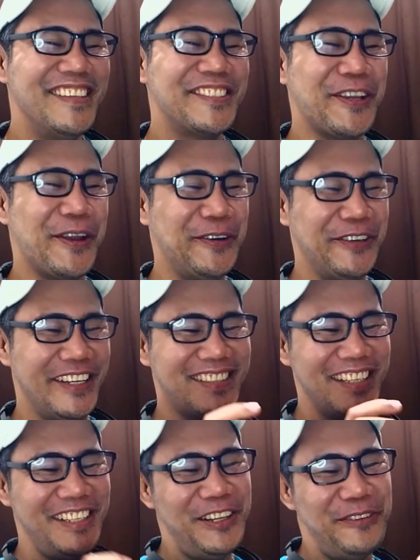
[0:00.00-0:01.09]
So
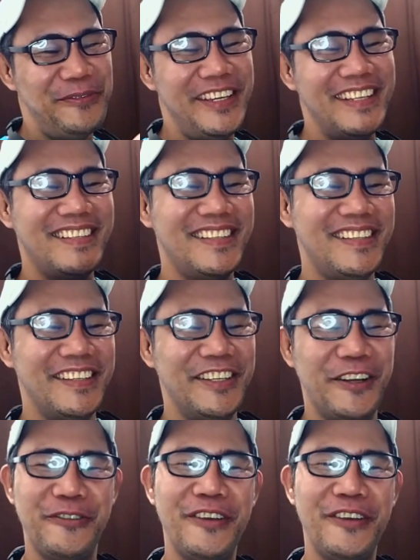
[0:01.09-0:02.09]
it's a little bit, you know,